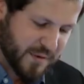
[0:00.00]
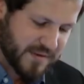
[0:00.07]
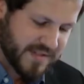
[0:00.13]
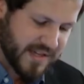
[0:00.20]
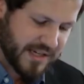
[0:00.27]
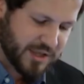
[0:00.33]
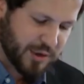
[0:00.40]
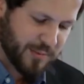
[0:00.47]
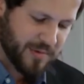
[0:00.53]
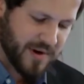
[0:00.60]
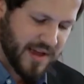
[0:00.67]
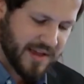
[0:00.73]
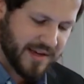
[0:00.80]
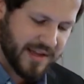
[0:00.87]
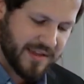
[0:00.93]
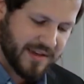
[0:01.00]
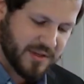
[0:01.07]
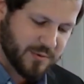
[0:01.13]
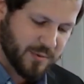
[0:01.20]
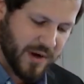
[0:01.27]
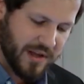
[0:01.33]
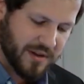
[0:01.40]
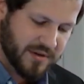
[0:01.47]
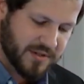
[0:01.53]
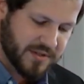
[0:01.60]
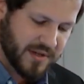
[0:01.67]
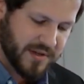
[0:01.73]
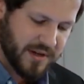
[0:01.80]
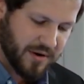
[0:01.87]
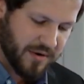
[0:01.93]
whose sexual morality the dwellers
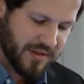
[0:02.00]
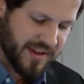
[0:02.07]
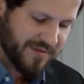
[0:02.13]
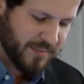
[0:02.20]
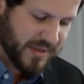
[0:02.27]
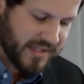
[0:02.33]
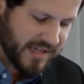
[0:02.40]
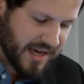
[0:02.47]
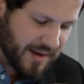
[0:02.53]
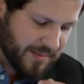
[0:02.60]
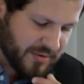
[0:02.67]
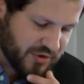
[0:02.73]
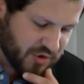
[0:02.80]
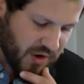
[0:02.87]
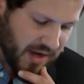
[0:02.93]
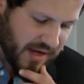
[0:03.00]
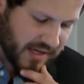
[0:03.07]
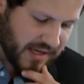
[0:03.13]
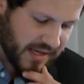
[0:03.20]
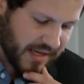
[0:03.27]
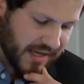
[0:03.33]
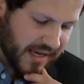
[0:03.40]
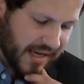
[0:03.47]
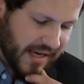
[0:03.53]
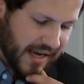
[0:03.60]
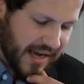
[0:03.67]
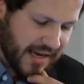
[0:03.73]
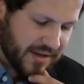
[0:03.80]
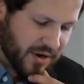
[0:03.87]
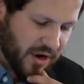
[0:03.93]
on the earth have become drunk.
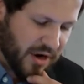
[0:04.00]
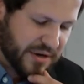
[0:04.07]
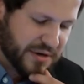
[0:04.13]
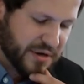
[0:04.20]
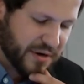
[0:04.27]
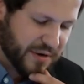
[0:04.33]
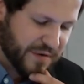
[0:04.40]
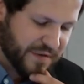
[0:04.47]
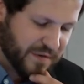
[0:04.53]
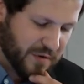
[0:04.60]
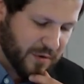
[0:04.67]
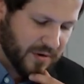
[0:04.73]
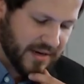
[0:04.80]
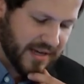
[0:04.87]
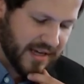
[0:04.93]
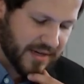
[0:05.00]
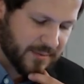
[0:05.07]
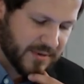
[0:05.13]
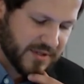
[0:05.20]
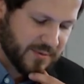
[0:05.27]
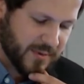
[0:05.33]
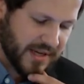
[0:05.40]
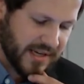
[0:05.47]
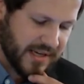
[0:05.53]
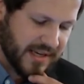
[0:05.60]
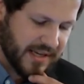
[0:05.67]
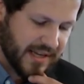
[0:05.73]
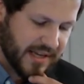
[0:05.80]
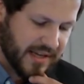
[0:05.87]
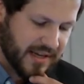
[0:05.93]
And on her forehead was written
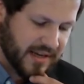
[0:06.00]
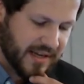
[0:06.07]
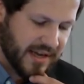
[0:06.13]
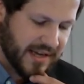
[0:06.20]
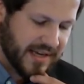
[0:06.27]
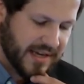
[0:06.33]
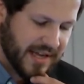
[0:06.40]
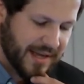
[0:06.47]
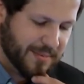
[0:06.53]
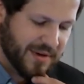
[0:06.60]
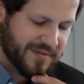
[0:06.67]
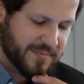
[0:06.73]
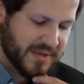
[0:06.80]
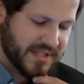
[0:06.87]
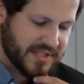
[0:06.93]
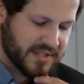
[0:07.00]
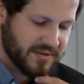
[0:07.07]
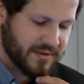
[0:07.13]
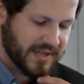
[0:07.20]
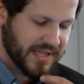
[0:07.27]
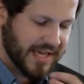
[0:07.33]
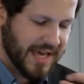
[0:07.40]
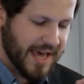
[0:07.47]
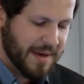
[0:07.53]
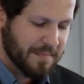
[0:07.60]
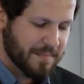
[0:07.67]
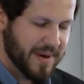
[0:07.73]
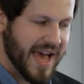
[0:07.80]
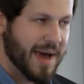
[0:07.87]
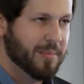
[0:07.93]
in a name of mystery
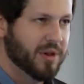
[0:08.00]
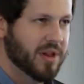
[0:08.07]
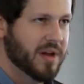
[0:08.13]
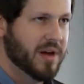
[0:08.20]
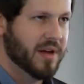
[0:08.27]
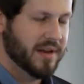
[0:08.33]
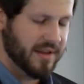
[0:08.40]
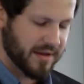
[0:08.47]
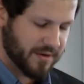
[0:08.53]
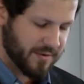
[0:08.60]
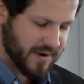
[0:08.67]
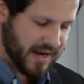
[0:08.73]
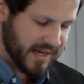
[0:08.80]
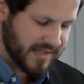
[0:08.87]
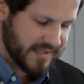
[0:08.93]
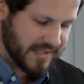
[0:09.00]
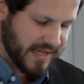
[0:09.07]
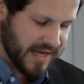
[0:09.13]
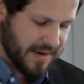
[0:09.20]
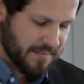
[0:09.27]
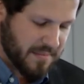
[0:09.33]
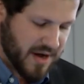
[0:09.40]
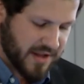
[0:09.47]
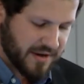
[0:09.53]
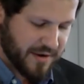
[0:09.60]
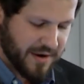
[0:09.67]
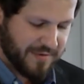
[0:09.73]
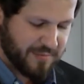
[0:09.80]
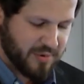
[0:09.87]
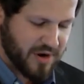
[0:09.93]
Babylon the Great, mother
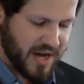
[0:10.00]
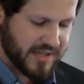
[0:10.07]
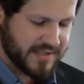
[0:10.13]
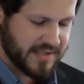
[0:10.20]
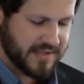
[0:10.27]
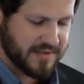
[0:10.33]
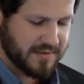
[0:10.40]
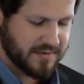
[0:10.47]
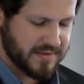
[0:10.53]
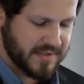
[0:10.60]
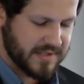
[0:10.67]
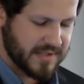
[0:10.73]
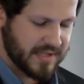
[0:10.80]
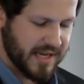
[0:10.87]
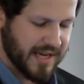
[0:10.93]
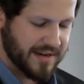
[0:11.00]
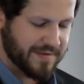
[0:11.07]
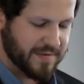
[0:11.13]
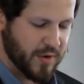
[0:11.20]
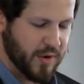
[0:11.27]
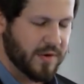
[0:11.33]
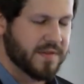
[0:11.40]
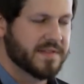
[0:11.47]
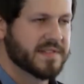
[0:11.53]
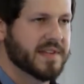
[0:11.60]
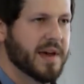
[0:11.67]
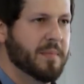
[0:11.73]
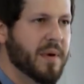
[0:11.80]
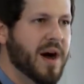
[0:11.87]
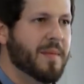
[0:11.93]
of prostitutes and of earth's
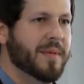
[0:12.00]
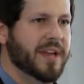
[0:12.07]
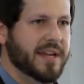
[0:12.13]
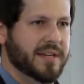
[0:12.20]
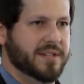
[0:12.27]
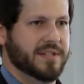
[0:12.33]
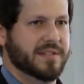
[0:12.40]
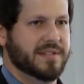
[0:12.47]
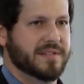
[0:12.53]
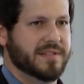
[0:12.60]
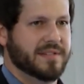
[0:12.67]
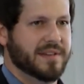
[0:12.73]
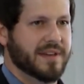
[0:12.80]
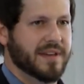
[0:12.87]
abominations.